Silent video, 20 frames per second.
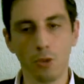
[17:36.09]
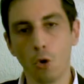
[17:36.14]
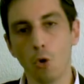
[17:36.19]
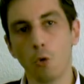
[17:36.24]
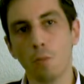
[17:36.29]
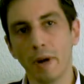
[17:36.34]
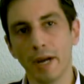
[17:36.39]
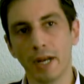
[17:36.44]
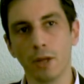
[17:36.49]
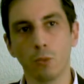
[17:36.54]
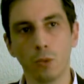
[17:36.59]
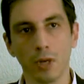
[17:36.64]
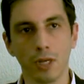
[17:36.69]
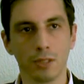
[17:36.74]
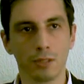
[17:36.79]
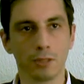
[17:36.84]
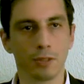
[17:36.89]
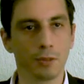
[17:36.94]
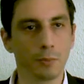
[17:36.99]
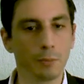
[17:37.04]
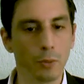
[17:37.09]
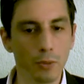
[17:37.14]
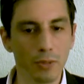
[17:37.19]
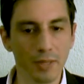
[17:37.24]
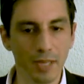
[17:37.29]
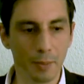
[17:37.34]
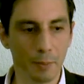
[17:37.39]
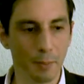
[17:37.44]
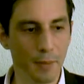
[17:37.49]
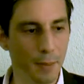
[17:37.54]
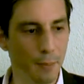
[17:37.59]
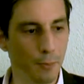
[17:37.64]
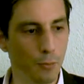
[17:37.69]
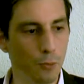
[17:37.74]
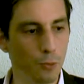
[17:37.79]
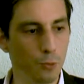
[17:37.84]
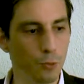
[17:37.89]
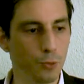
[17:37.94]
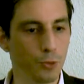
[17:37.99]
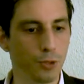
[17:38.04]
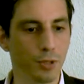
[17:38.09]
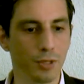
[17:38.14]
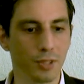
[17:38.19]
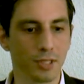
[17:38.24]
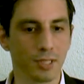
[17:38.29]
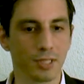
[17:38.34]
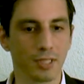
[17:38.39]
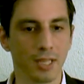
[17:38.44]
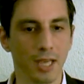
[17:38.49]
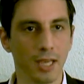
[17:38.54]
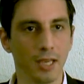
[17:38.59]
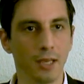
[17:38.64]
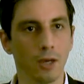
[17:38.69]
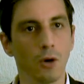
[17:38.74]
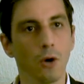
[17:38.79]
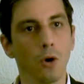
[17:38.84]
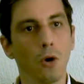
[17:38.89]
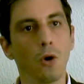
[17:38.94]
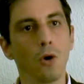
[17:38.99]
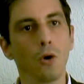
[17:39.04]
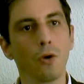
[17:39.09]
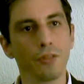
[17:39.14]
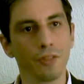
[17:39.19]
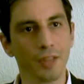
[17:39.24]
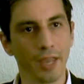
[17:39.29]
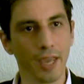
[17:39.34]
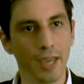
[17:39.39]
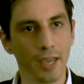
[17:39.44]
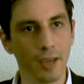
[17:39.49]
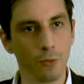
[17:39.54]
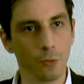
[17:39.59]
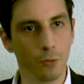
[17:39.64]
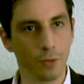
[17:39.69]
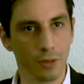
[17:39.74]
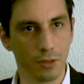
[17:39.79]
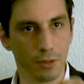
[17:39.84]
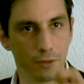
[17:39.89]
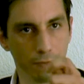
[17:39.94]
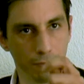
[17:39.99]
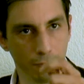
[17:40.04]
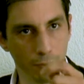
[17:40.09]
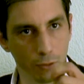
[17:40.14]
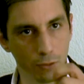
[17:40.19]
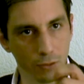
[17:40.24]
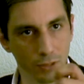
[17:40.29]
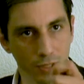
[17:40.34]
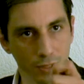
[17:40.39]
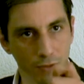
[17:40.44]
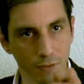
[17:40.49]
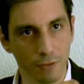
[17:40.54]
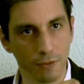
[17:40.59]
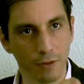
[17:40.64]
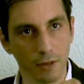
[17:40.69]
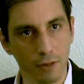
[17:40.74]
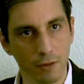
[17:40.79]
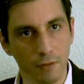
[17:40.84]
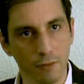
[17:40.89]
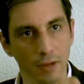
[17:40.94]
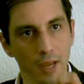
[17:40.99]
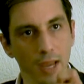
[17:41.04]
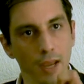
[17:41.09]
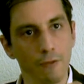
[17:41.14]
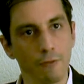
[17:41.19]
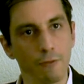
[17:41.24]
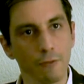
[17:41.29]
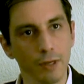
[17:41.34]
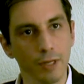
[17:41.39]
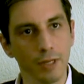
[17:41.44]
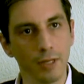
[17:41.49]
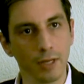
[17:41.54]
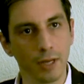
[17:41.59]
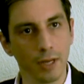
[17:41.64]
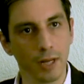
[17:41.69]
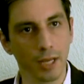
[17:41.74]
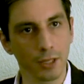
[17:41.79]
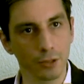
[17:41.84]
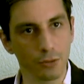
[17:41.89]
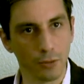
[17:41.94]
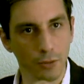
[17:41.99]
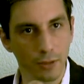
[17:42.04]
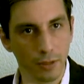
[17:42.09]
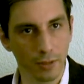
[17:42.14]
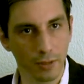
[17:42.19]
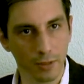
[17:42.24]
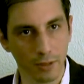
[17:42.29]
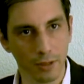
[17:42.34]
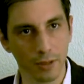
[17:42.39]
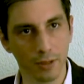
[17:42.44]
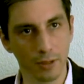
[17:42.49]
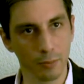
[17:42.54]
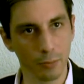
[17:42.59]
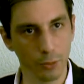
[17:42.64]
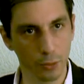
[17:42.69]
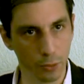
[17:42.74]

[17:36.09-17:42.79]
Nobody went to the point that people would stay all day with their phones in front of every electoral uh,